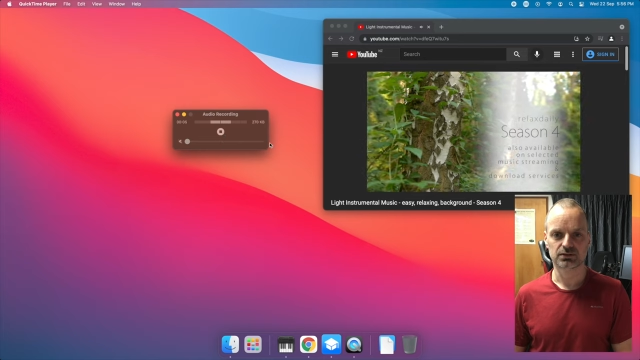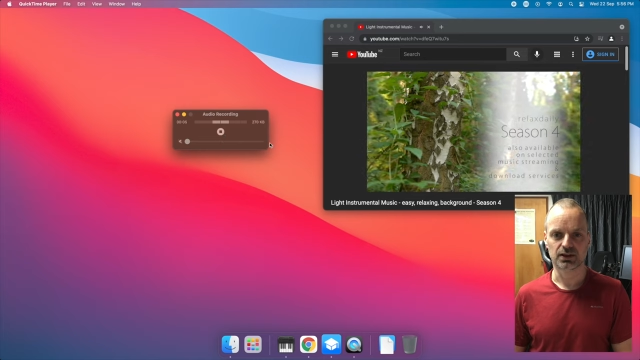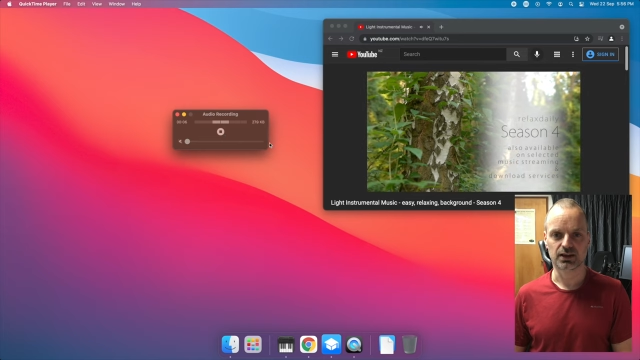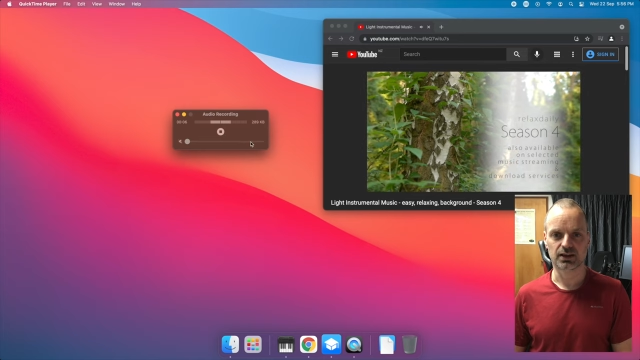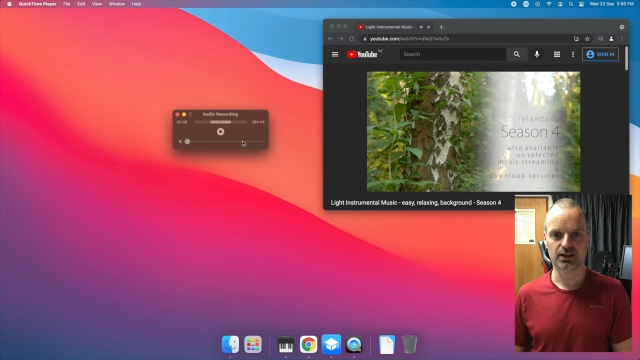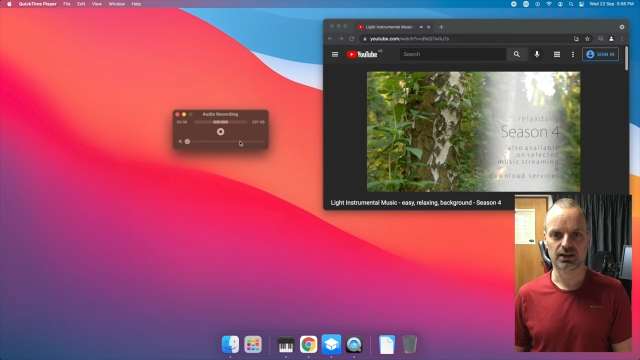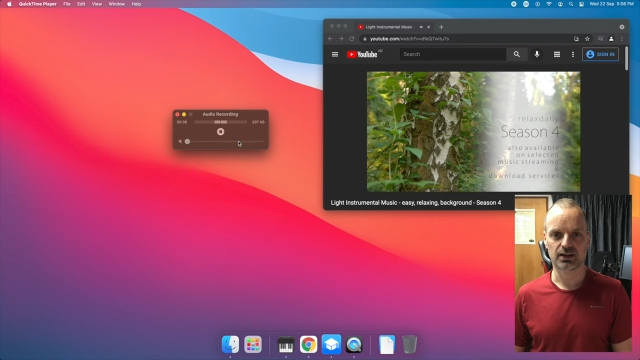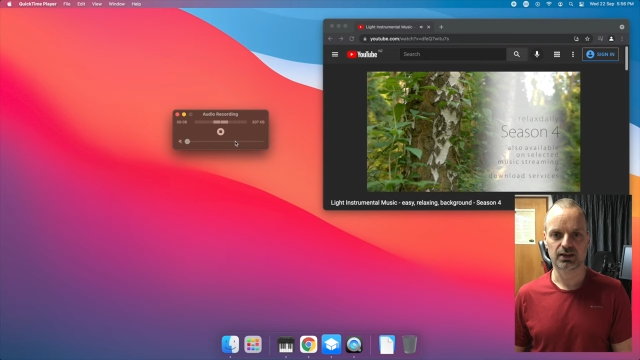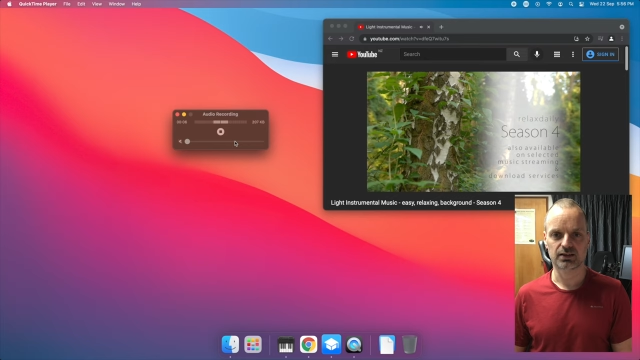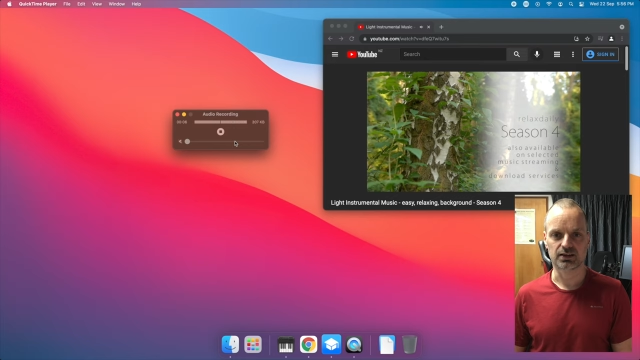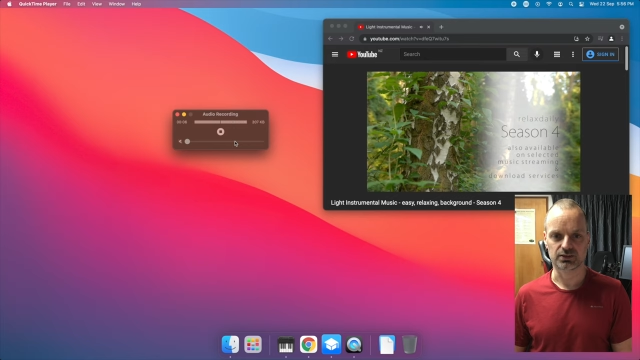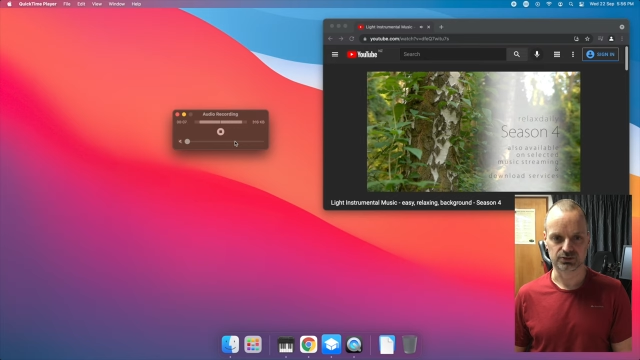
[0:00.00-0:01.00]

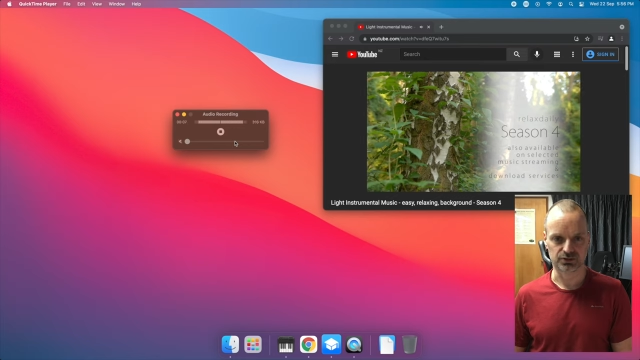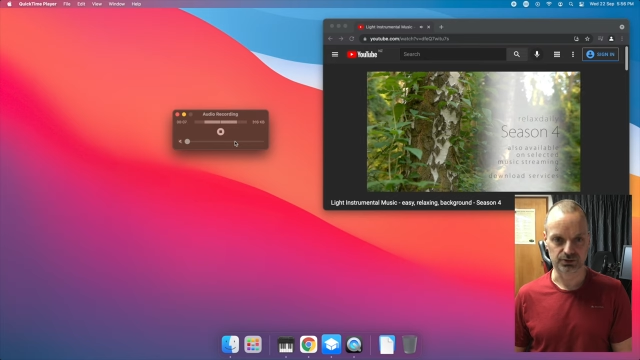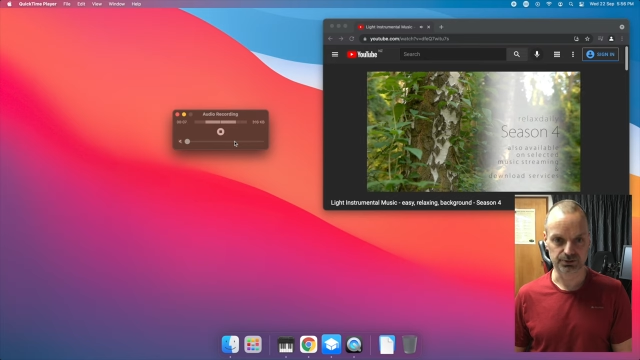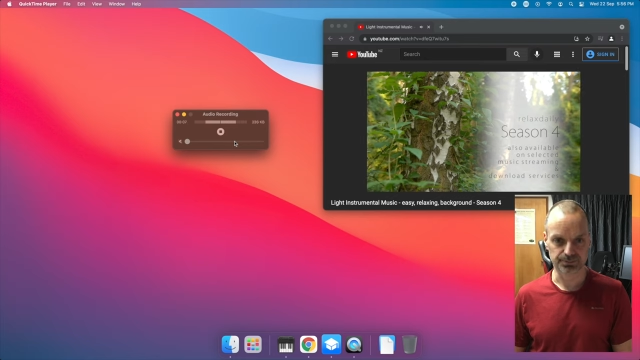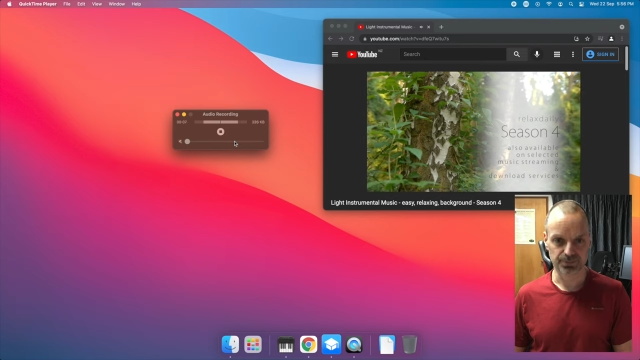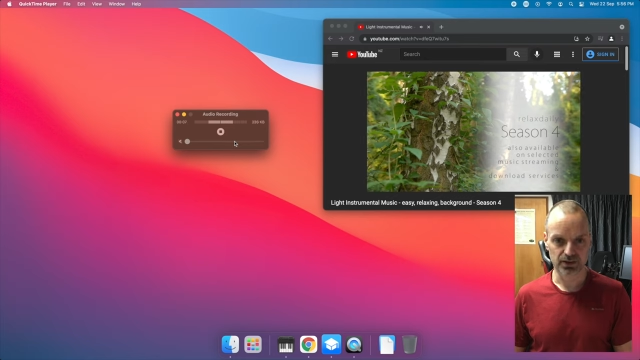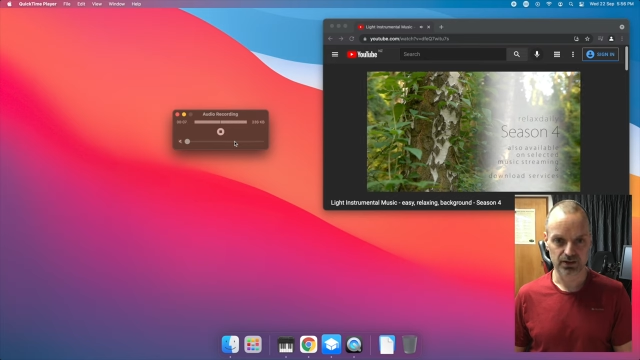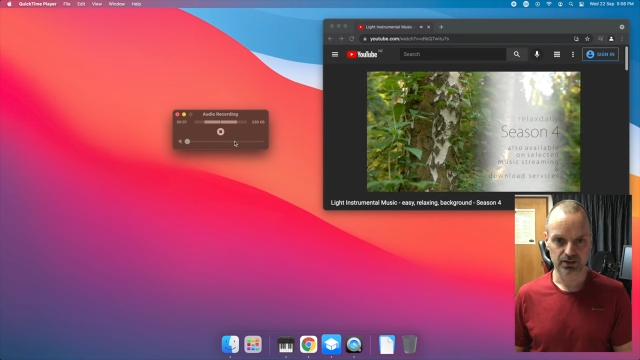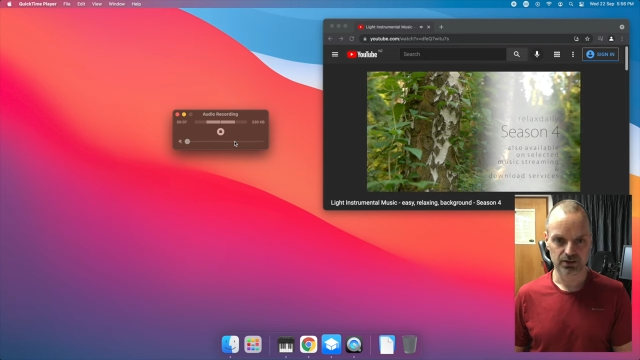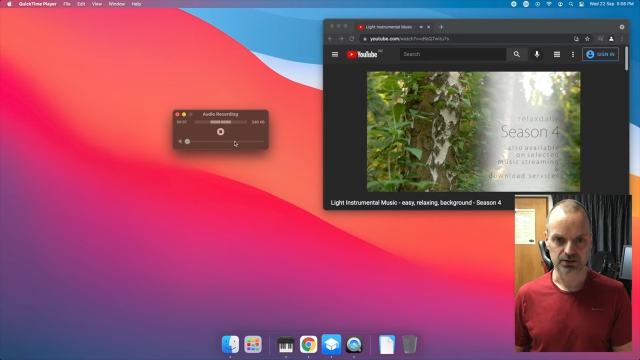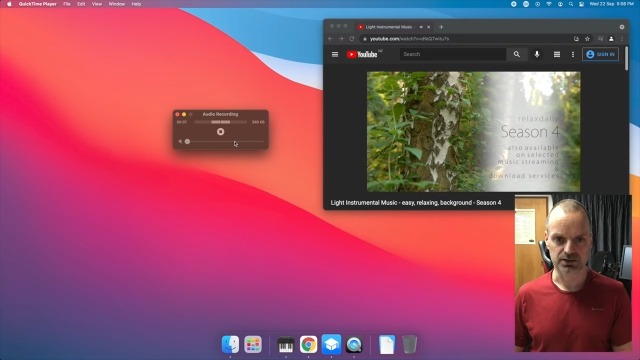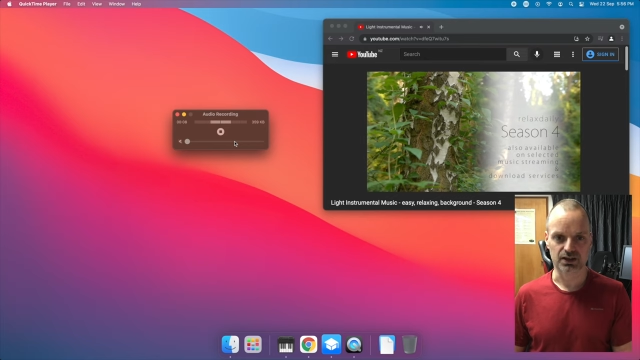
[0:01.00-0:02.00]
and that should do it.
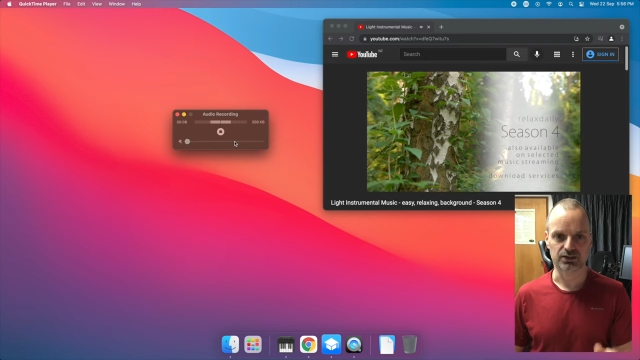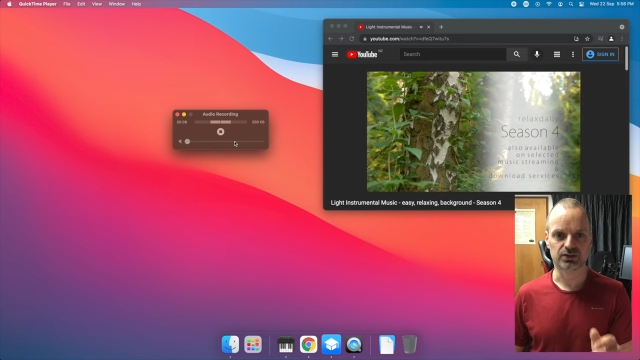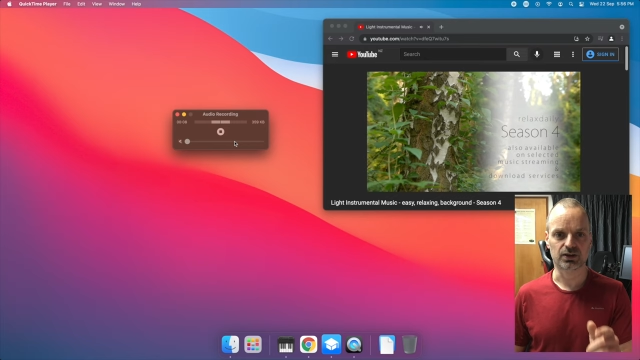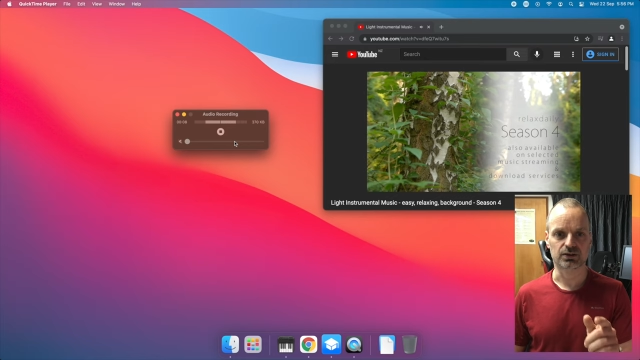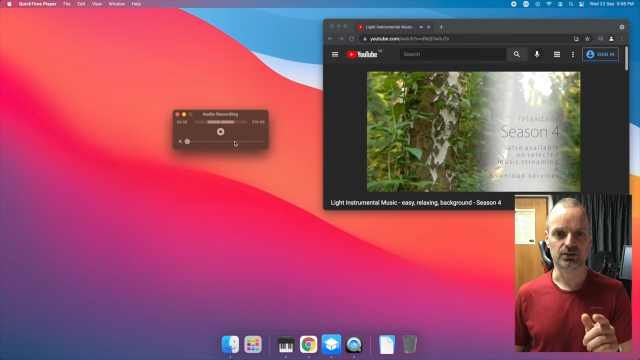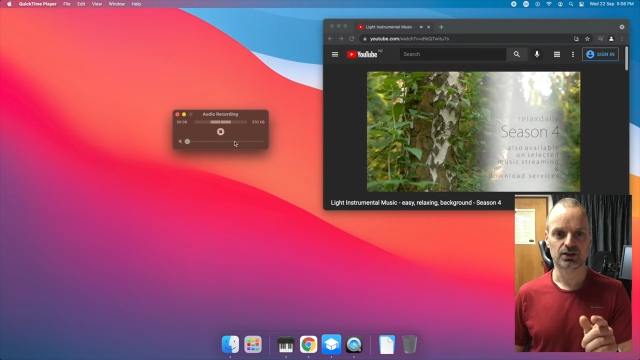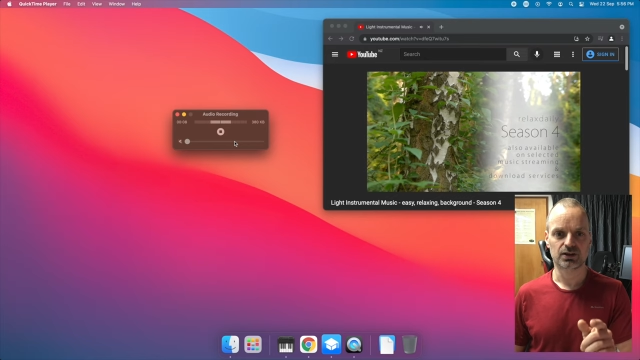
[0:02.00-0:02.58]
Okay, so